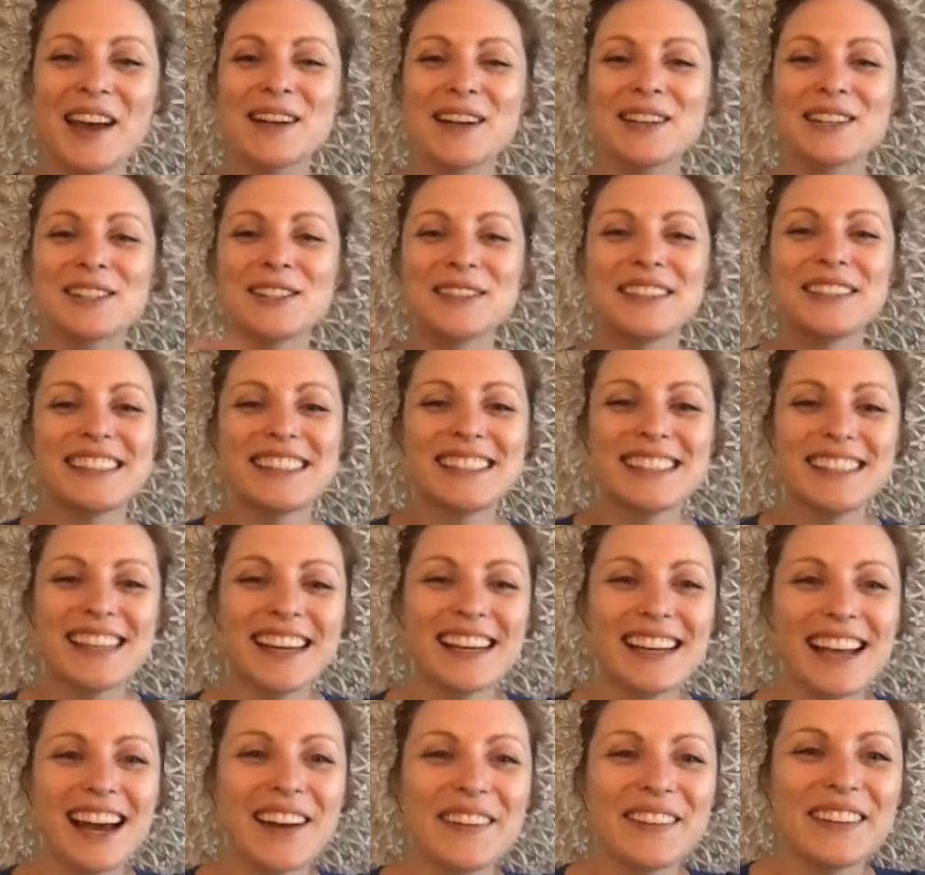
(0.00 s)
So
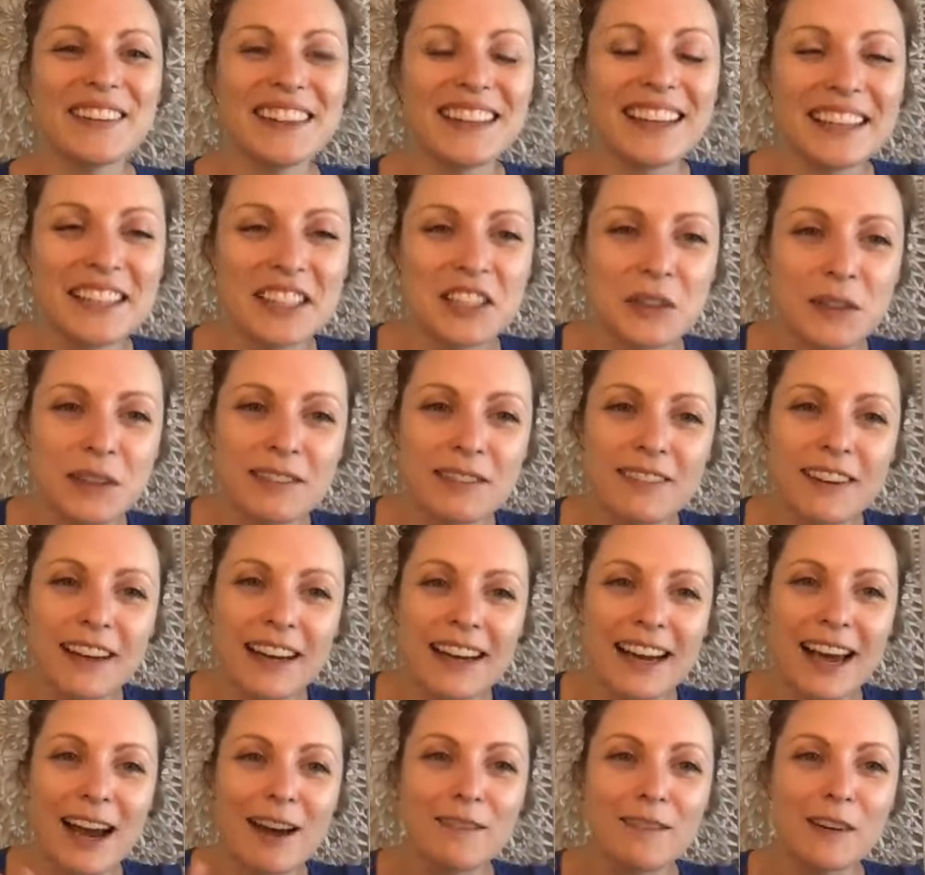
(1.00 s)
instead, I would like to
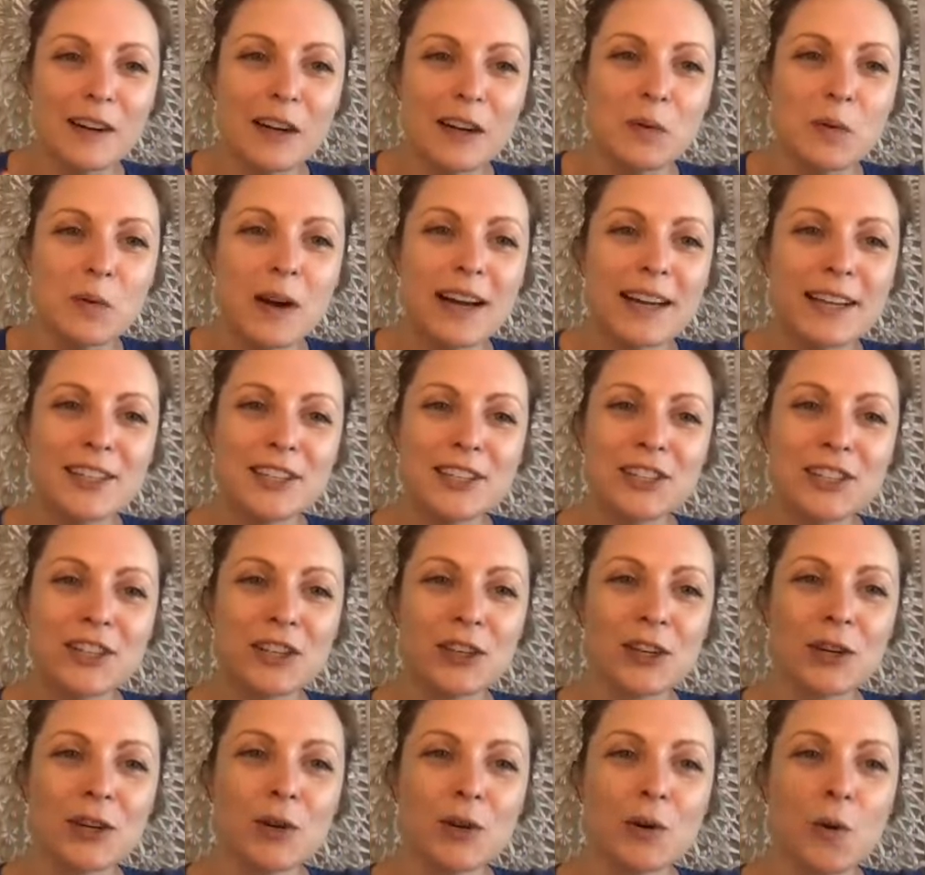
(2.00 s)
invite everyone
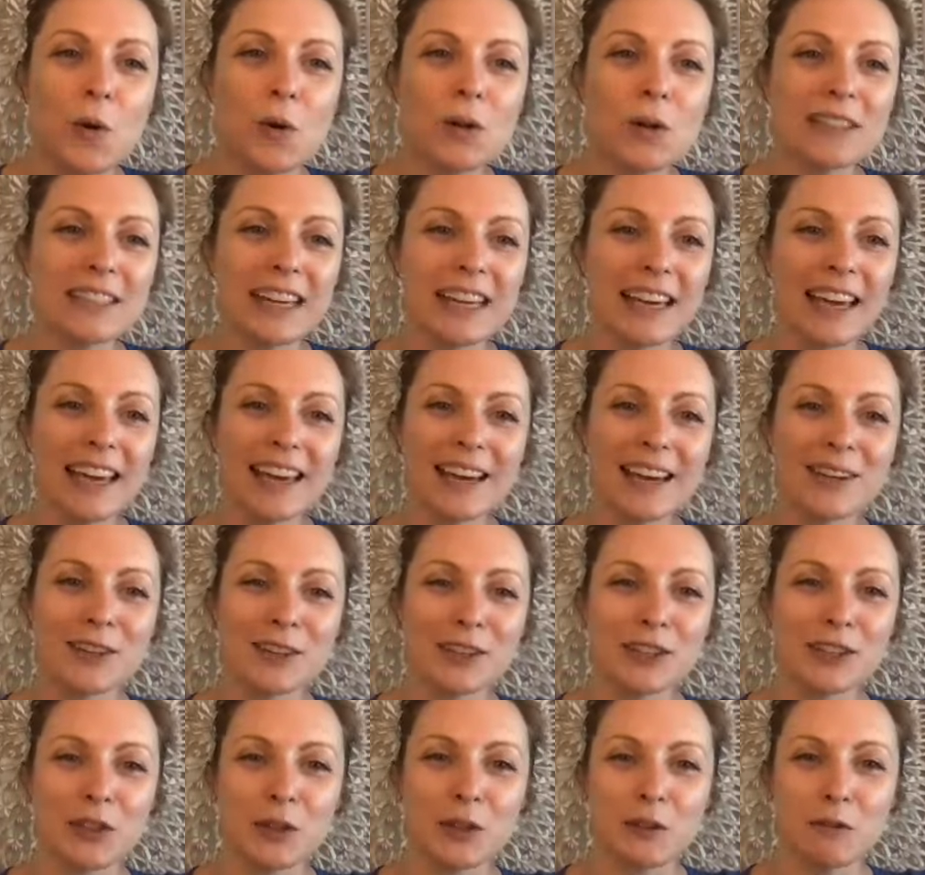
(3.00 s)
to hold a hand or
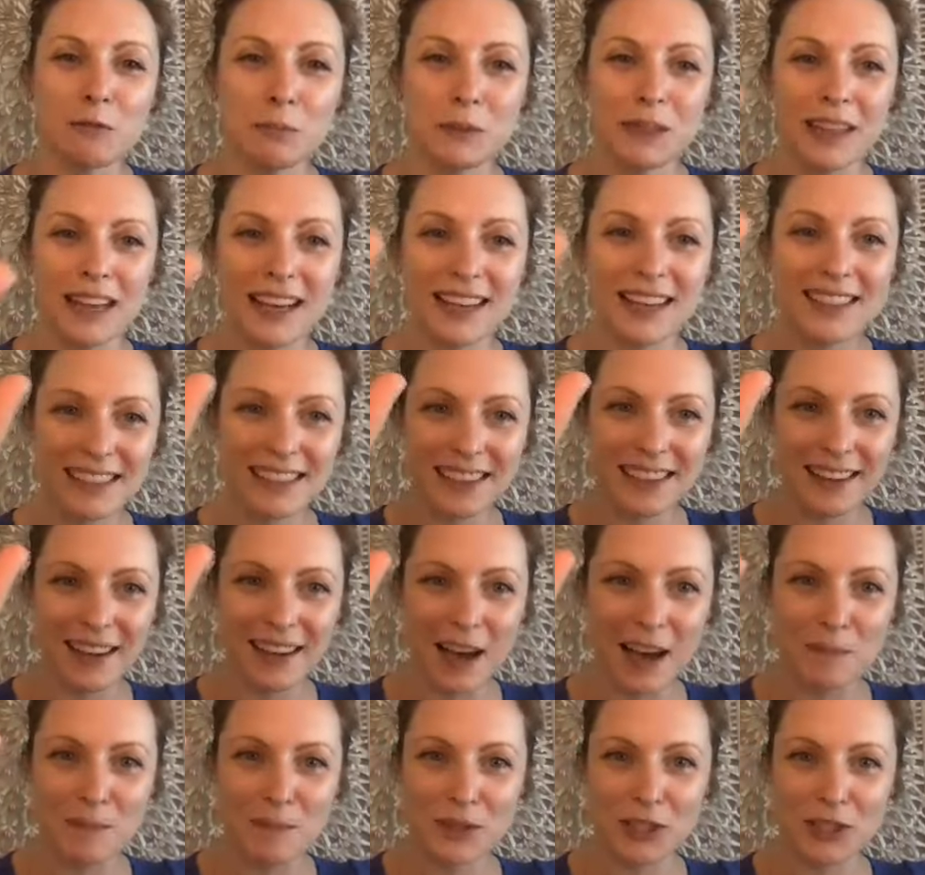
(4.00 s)
two of blessing
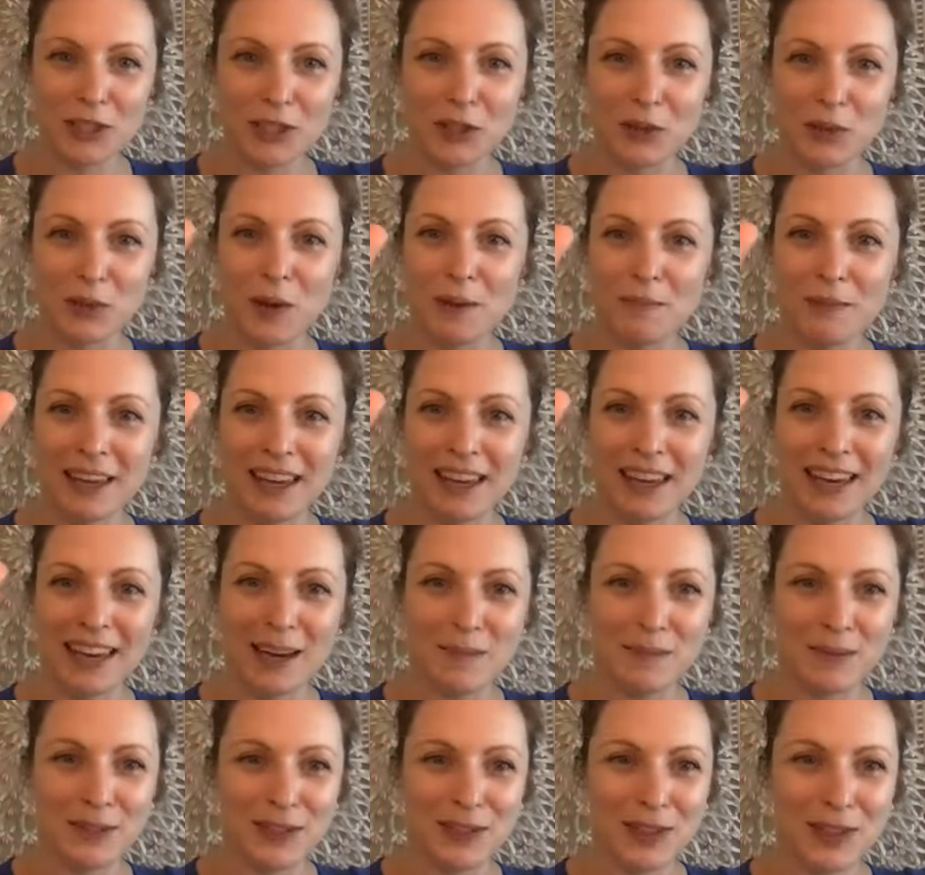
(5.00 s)
up to your
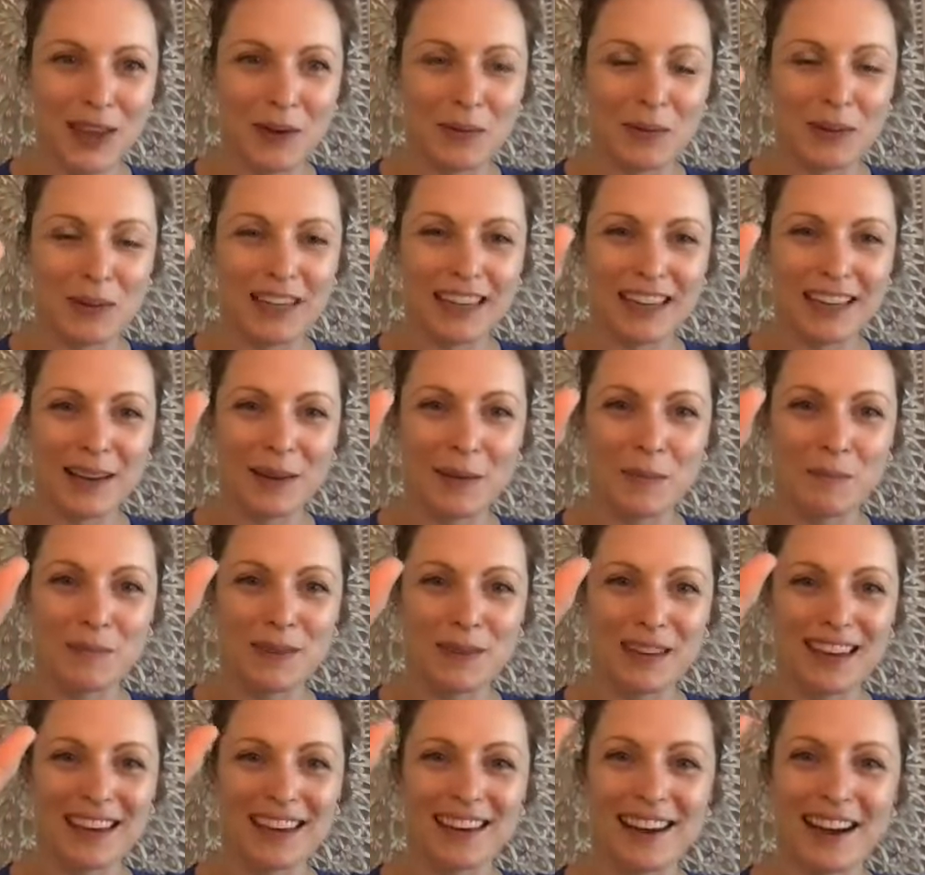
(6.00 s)
webcam so that we can
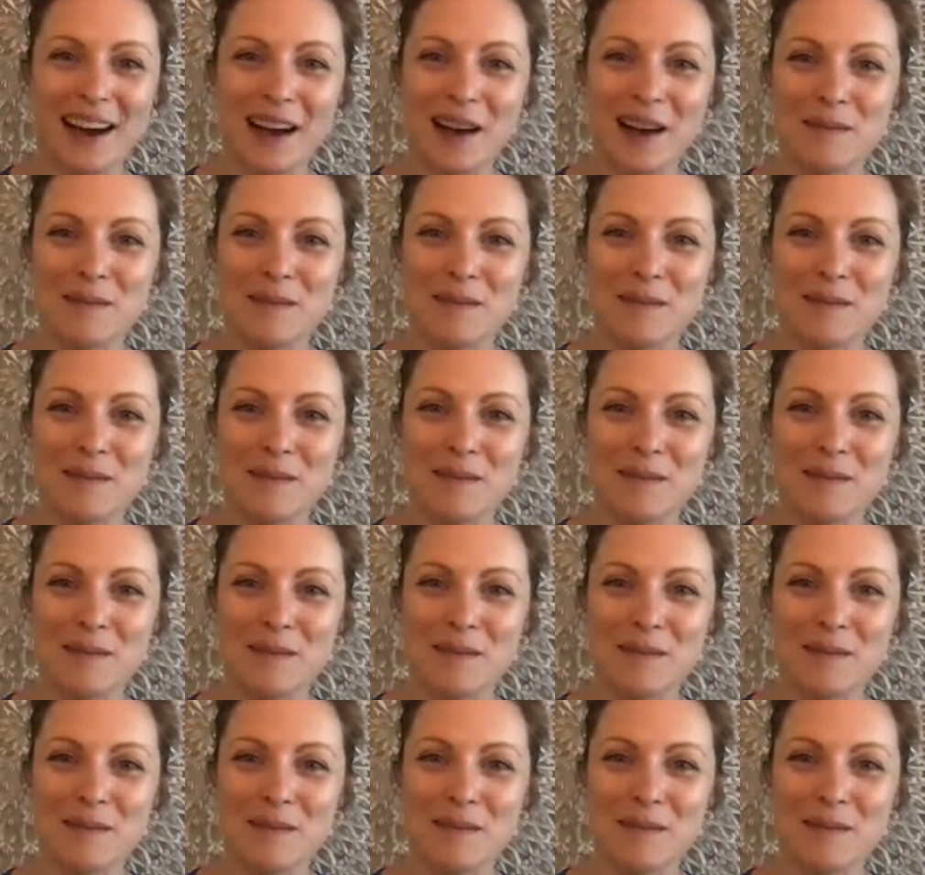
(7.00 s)
be